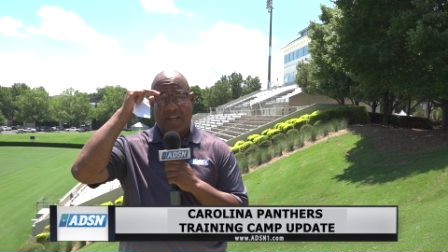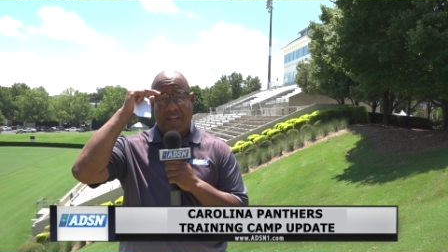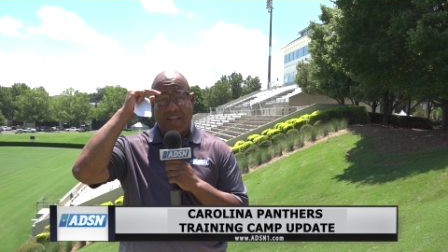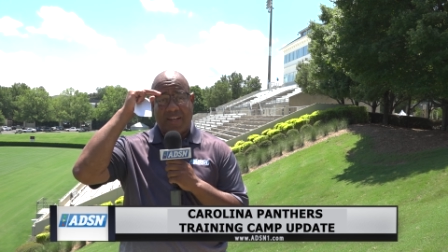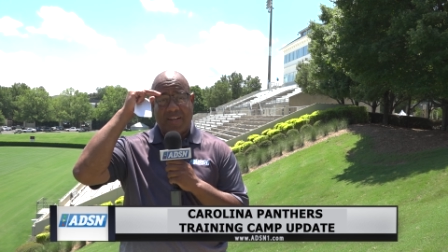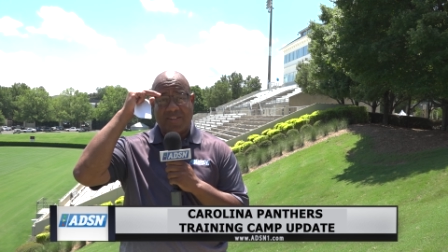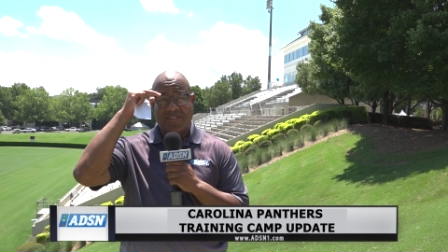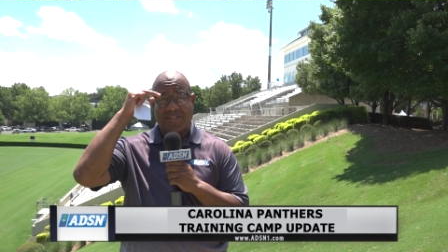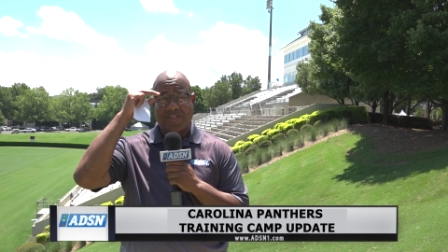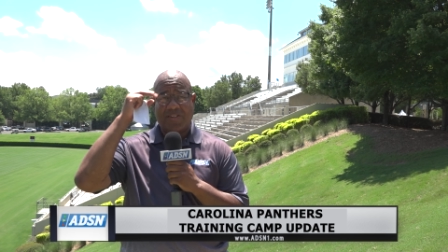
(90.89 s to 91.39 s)

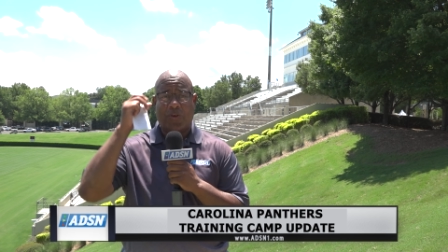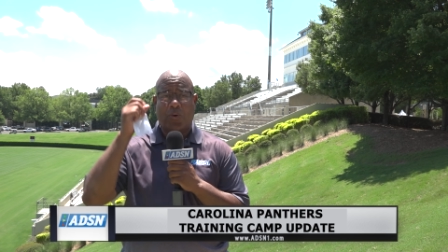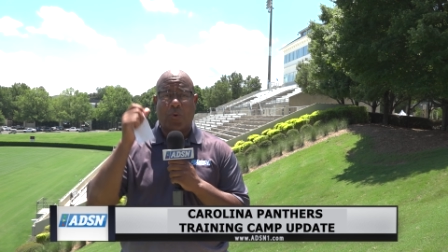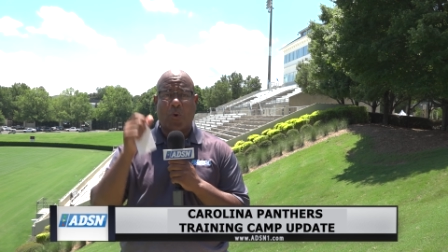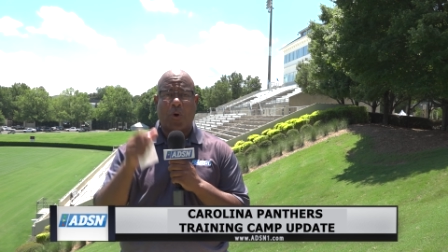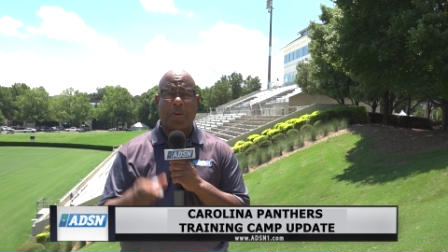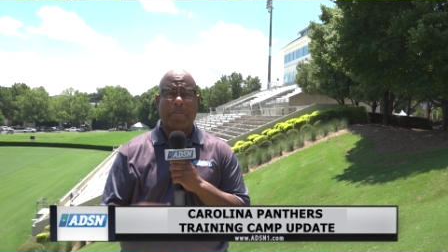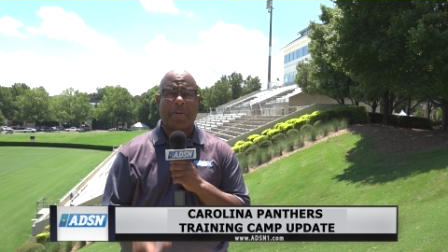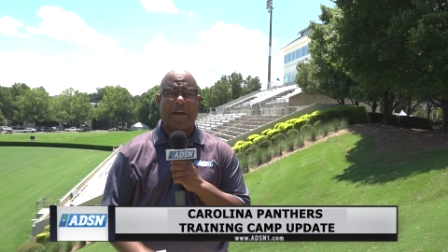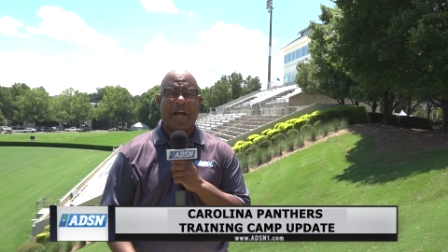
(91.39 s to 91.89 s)
is
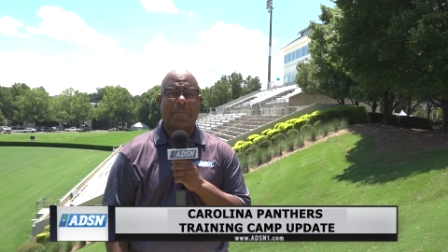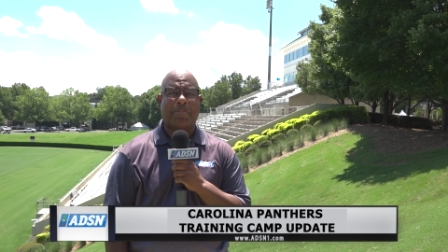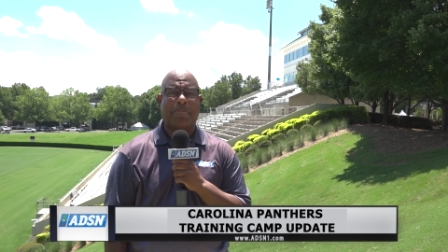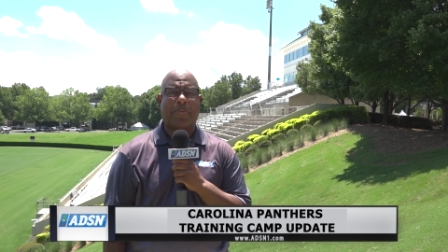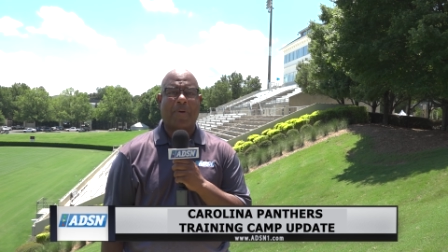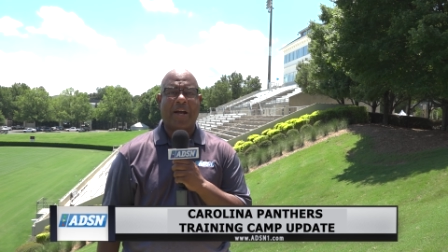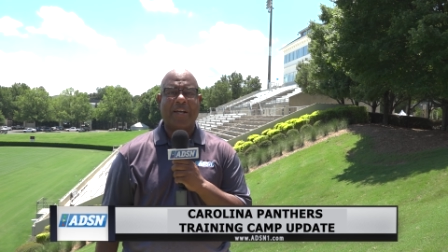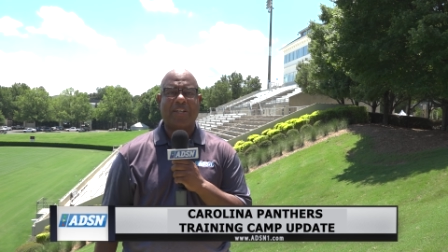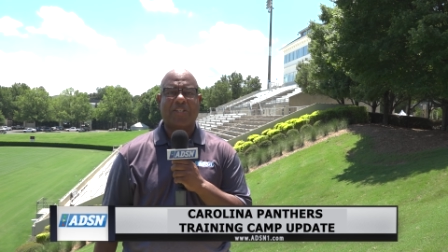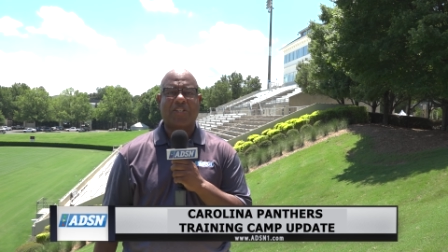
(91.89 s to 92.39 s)
quarterback
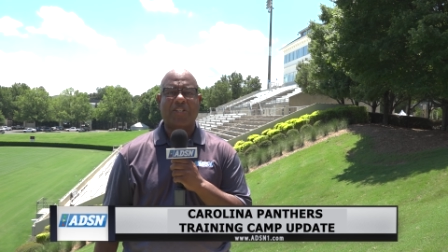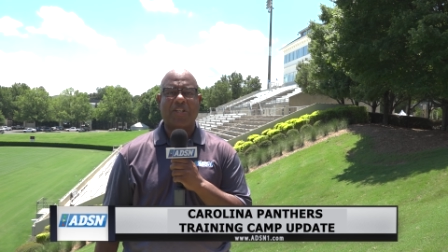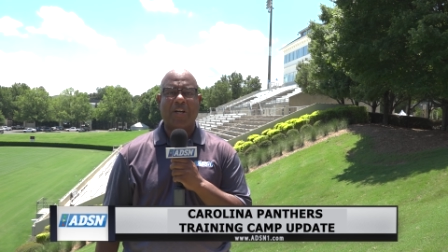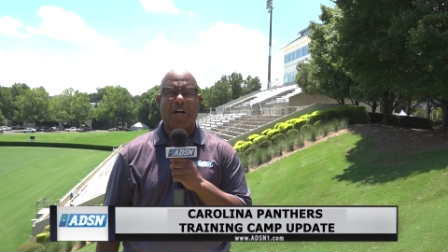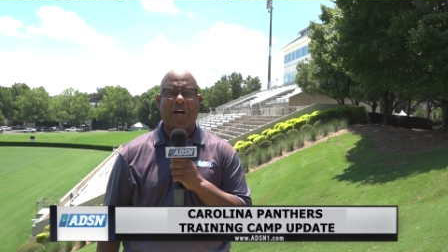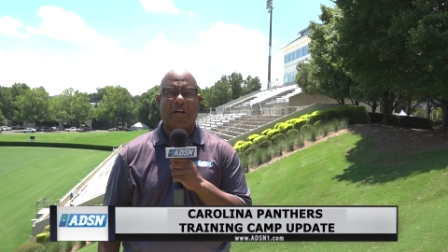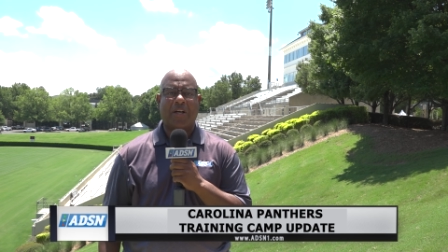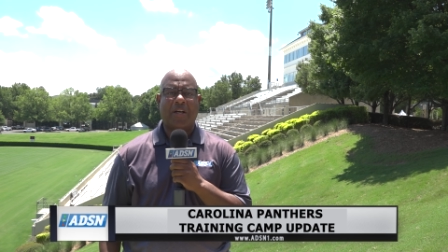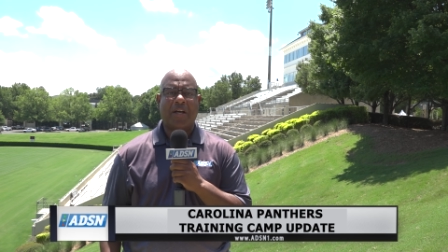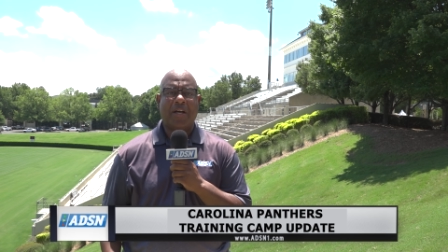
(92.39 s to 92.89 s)
Bryce
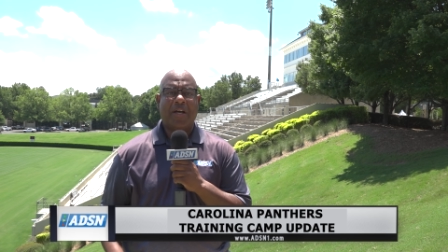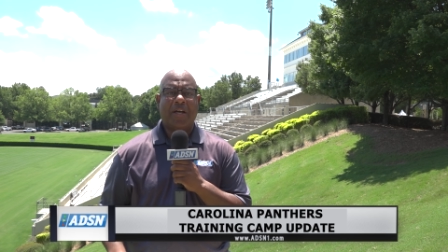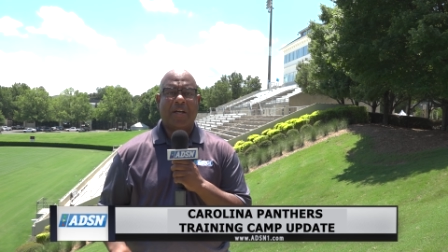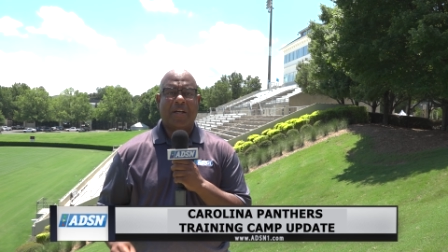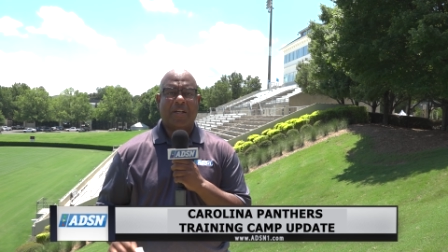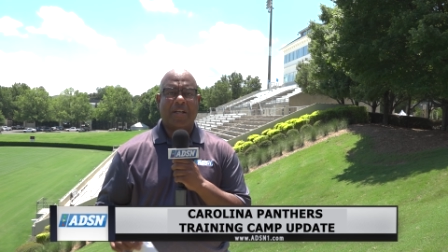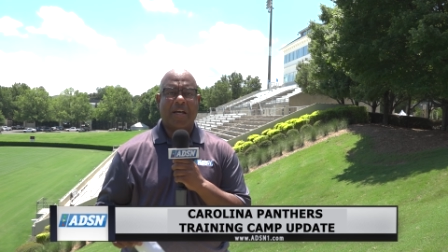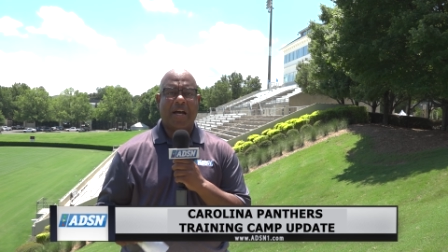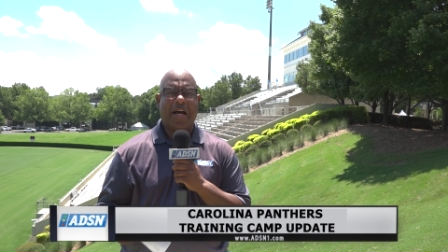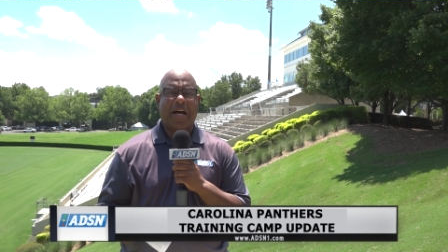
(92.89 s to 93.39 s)
Young.
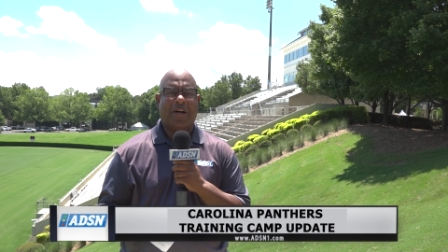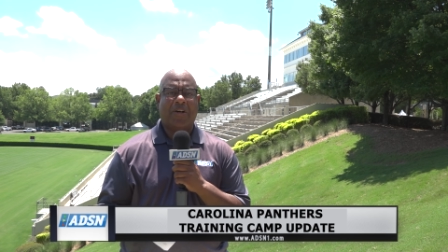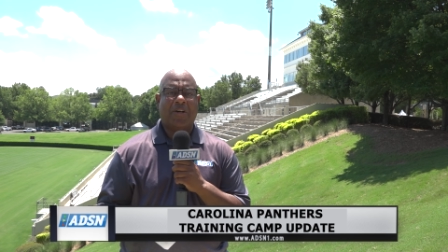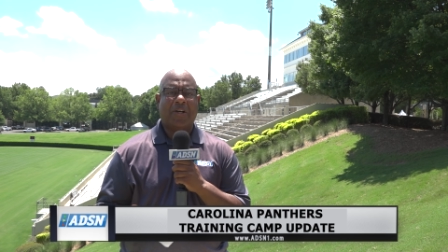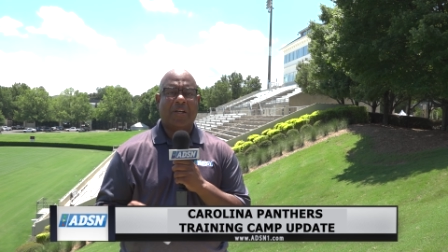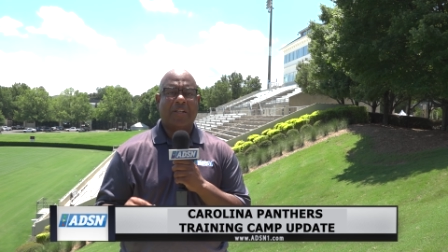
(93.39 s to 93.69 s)
Now,